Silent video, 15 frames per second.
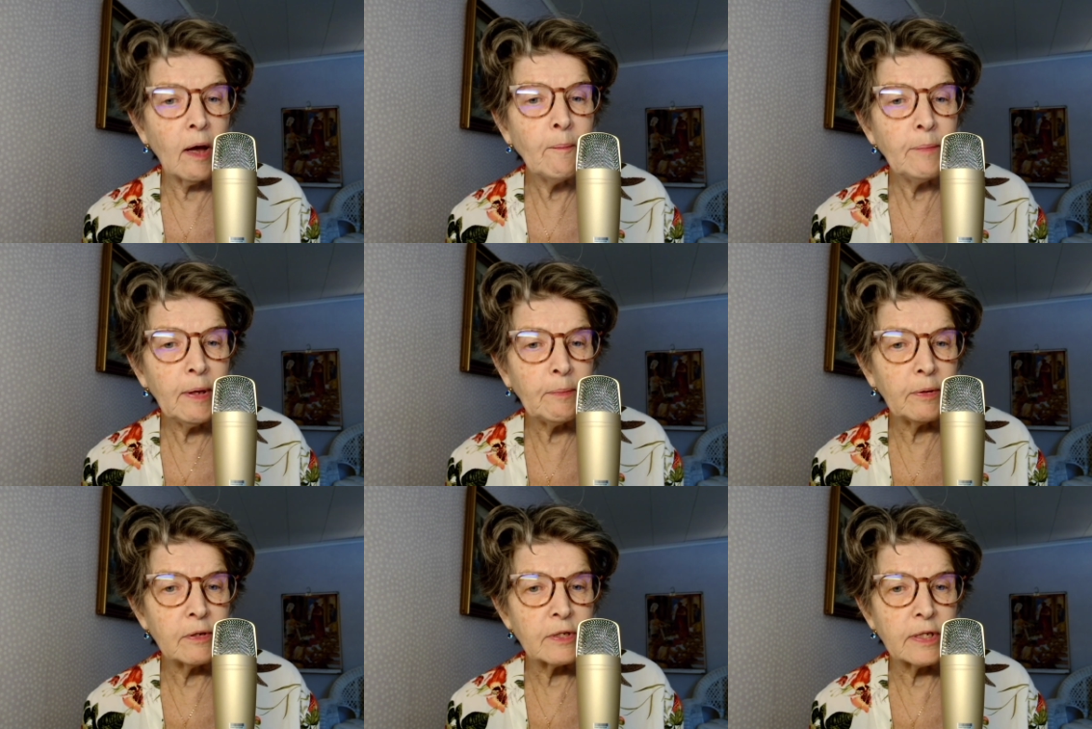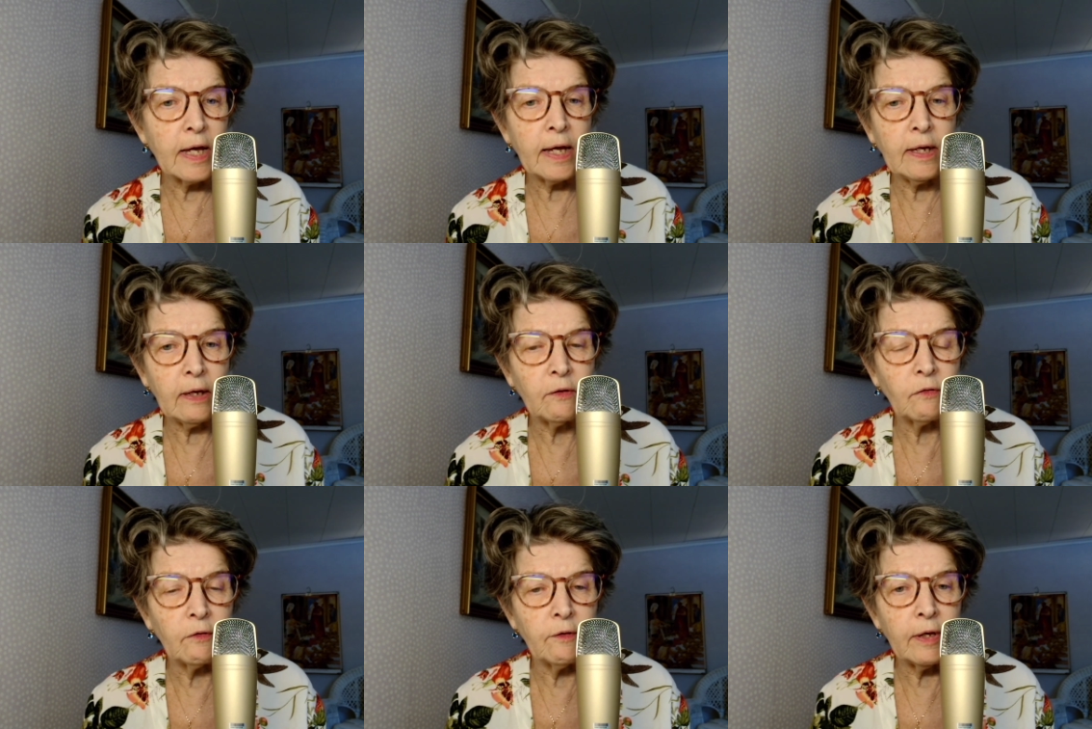people say
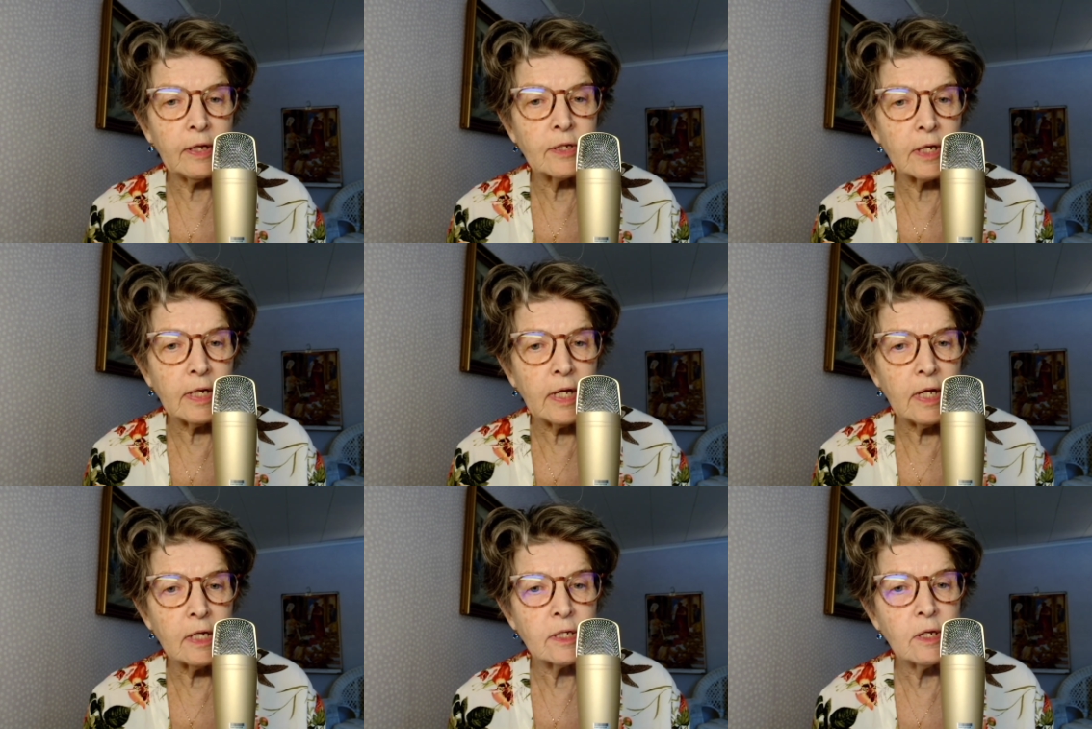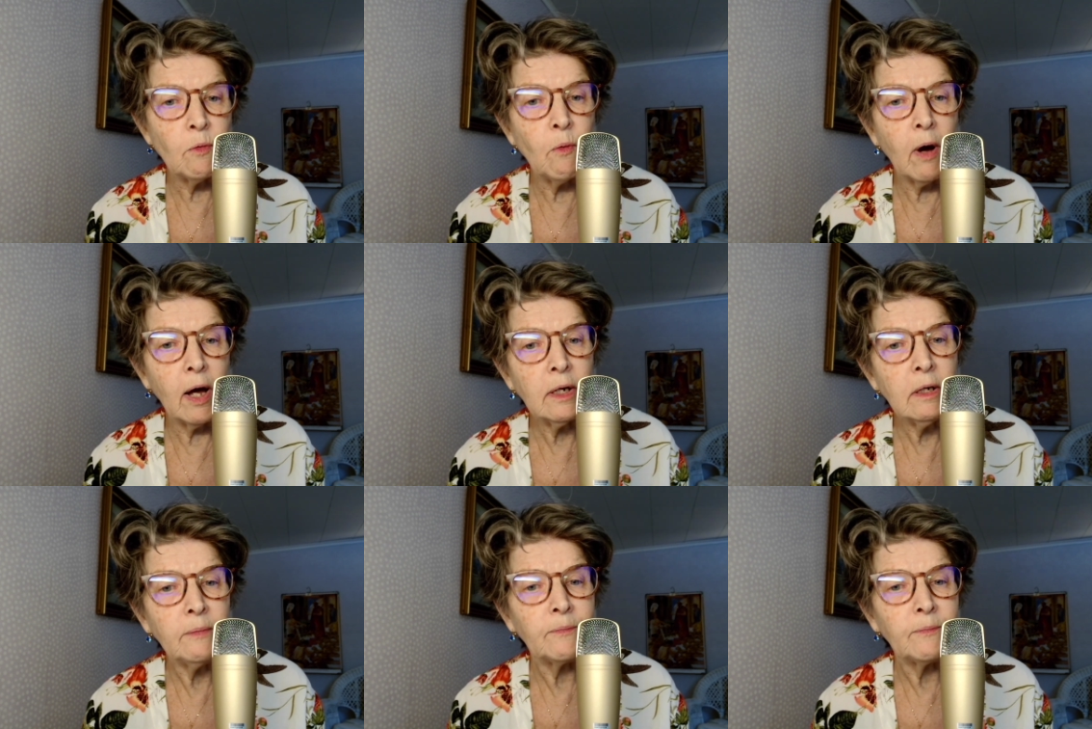it's an easy
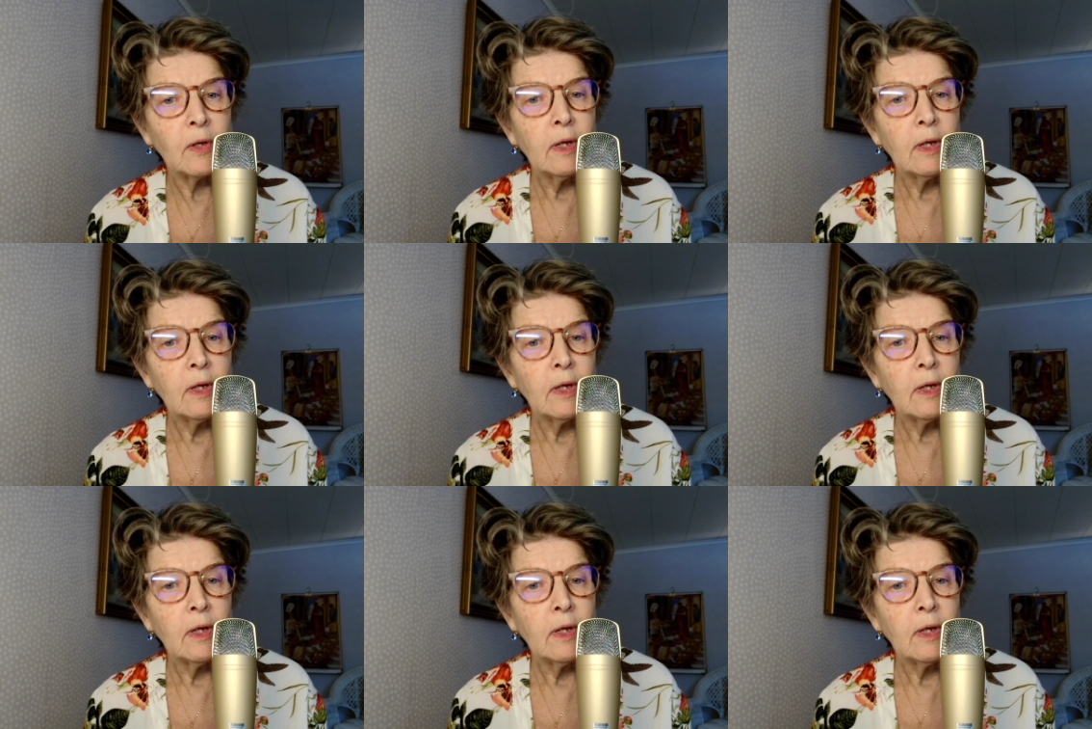one.